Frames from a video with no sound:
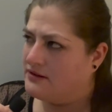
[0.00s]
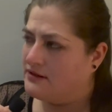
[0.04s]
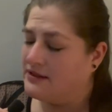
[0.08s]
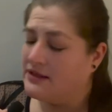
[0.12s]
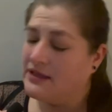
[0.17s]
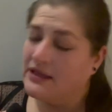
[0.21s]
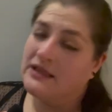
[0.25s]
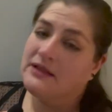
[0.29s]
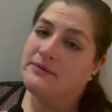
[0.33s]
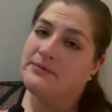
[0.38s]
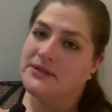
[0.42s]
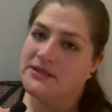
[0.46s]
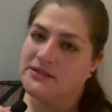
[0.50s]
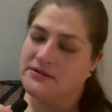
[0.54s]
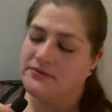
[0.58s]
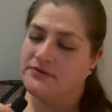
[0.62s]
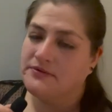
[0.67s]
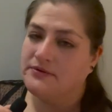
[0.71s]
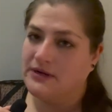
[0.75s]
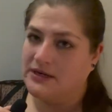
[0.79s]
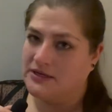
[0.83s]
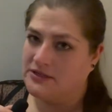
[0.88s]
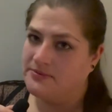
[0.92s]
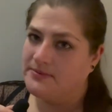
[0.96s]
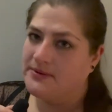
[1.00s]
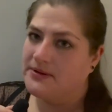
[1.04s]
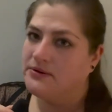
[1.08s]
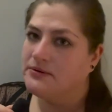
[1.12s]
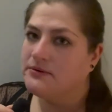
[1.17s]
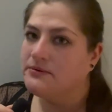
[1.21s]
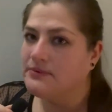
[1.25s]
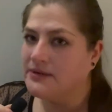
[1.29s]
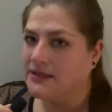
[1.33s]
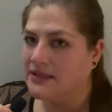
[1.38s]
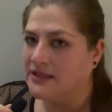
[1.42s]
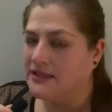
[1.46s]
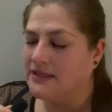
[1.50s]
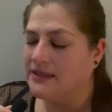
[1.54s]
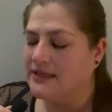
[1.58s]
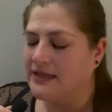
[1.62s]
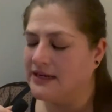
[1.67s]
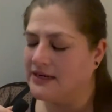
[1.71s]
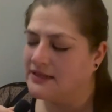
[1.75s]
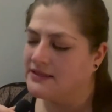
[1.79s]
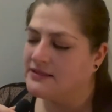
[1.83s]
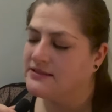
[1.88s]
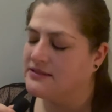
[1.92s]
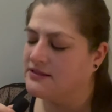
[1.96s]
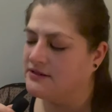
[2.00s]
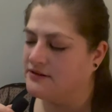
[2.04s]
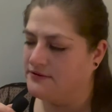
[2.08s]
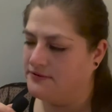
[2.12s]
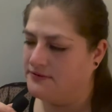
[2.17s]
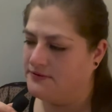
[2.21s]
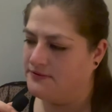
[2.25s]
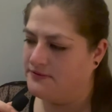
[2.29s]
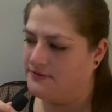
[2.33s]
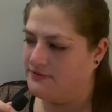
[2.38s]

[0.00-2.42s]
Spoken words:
elements of thrash metal really lend itself